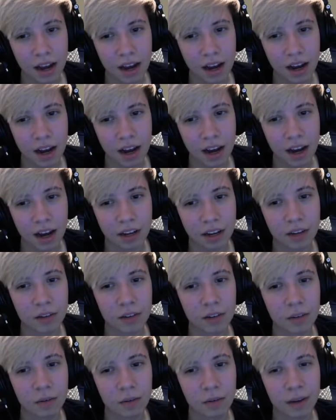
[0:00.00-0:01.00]
I don't
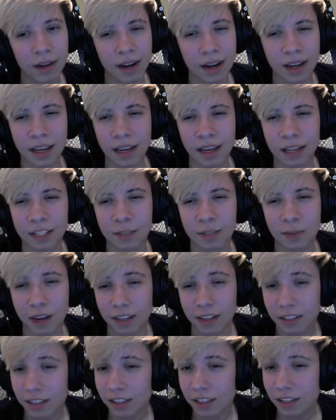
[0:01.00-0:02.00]
know what I
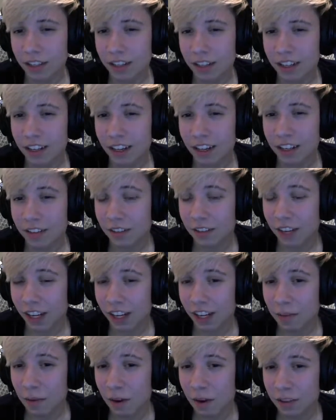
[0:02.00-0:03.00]
expected out of
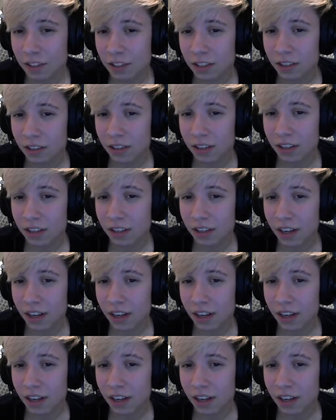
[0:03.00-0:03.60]
Kingdom Hearts 3.